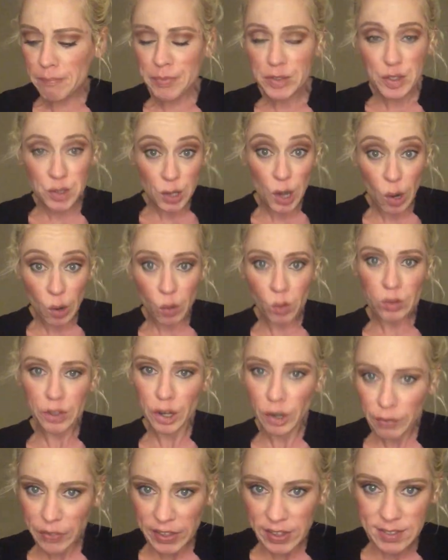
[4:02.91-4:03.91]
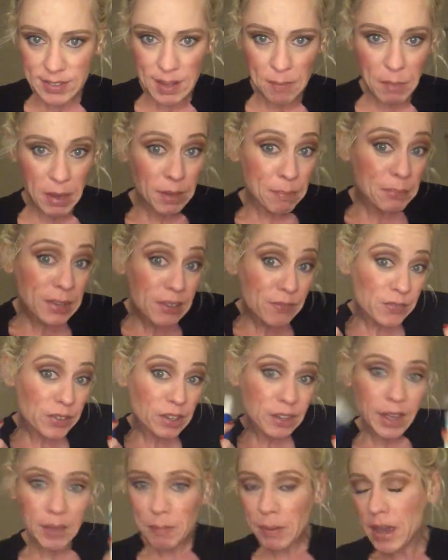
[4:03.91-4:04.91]
So little things that make me
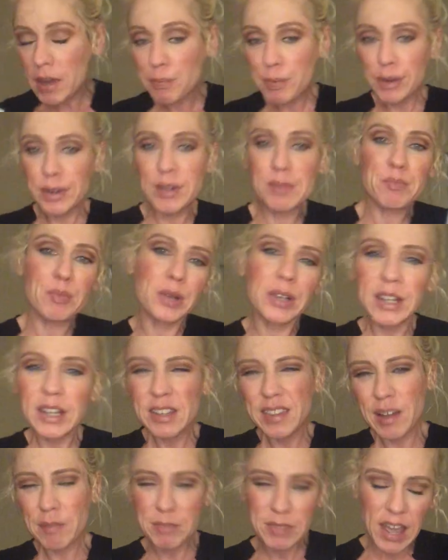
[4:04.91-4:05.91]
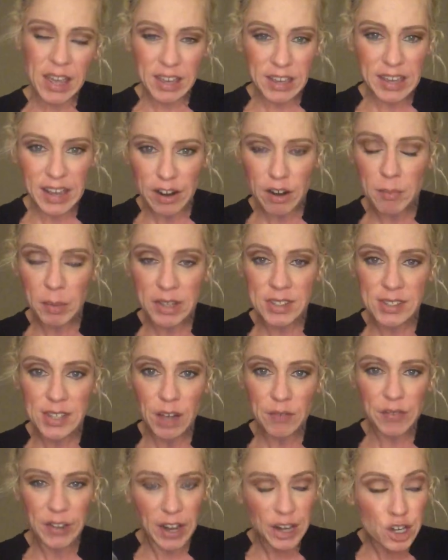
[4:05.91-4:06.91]
feel like pampered and pretty, and I'm taking care of
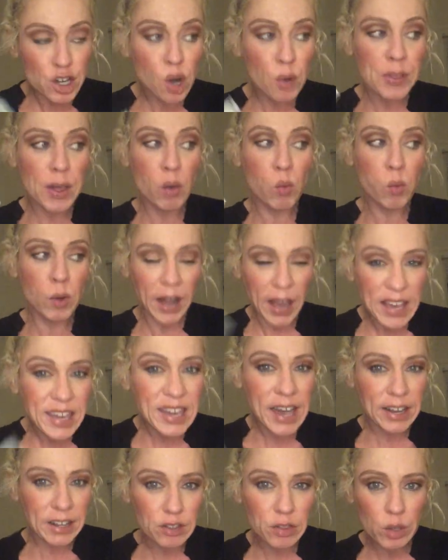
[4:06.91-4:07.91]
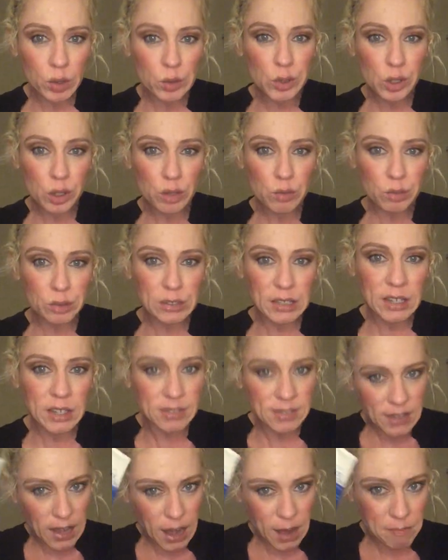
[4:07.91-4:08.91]
myself. And I know that when I get in those good
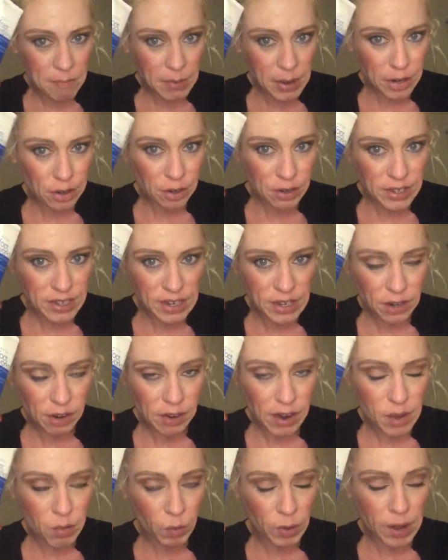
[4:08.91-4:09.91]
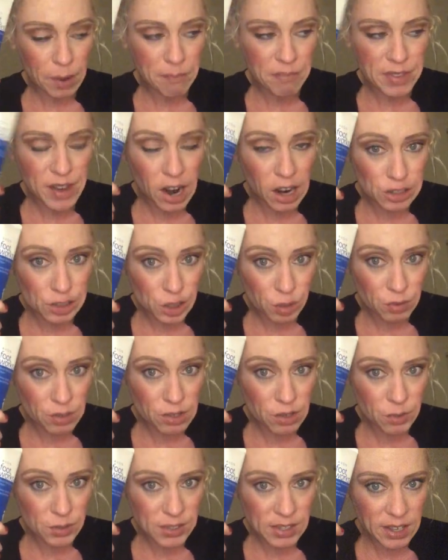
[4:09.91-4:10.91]
routines, I'm better here. And when I'm not doing
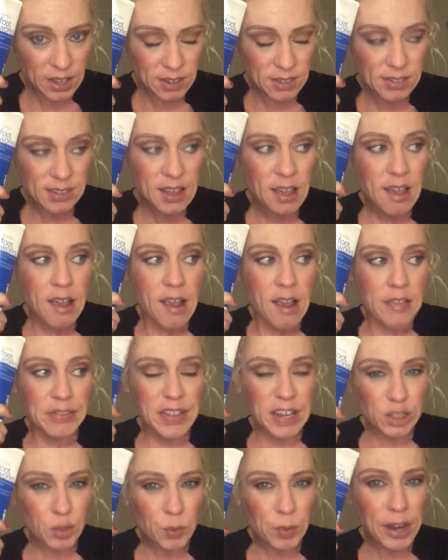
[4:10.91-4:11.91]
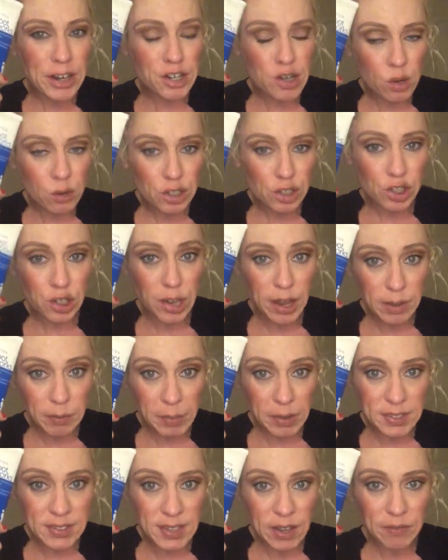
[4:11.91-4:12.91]
those things, that's when I know to check
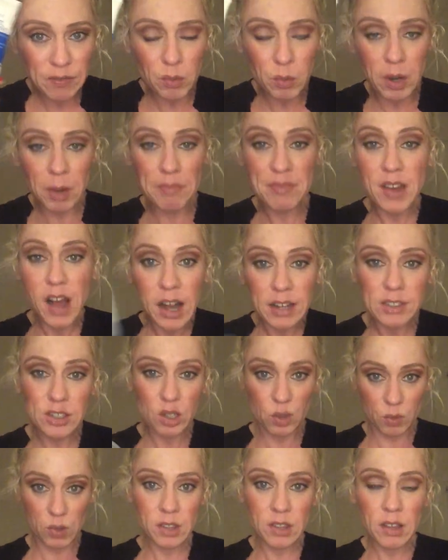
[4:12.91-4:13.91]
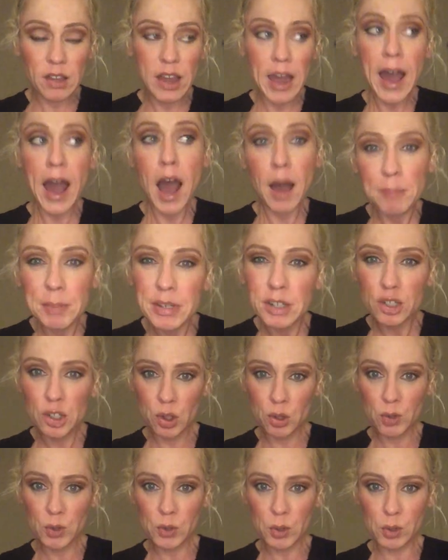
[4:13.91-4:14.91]
myself. When I'm not happy to
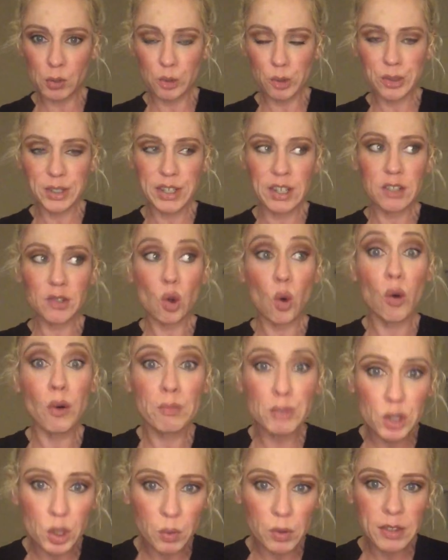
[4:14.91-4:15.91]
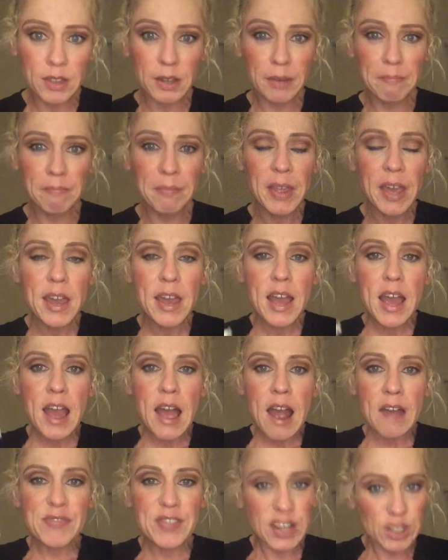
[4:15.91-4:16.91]
do those little routines, or I'm doing them,
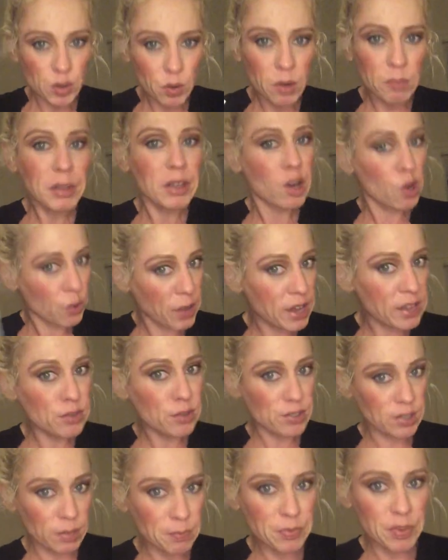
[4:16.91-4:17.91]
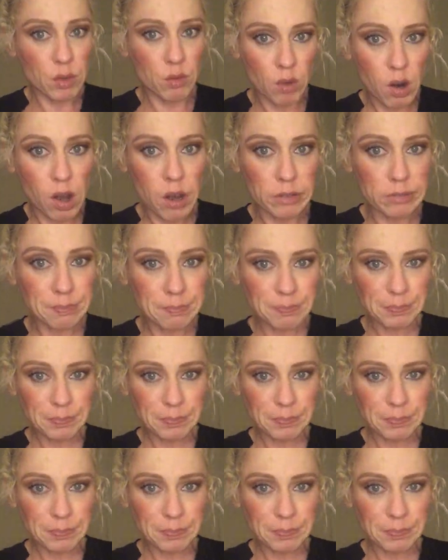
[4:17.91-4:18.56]
that's when I'm like, okay, there's something wrong.